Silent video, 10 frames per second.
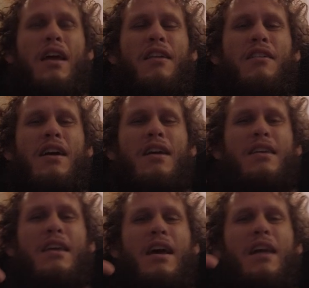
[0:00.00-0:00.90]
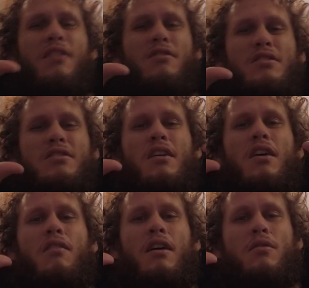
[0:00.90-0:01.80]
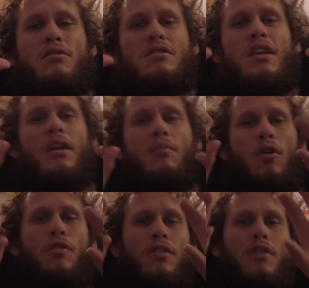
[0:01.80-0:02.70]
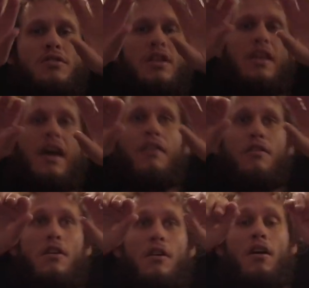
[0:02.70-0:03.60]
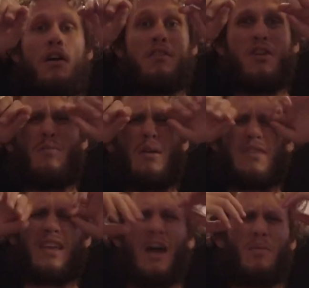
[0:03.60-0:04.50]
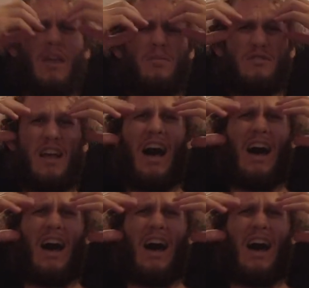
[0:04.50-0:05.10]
And like, yeah, you just, like we were saying, both of those together to mimic how people's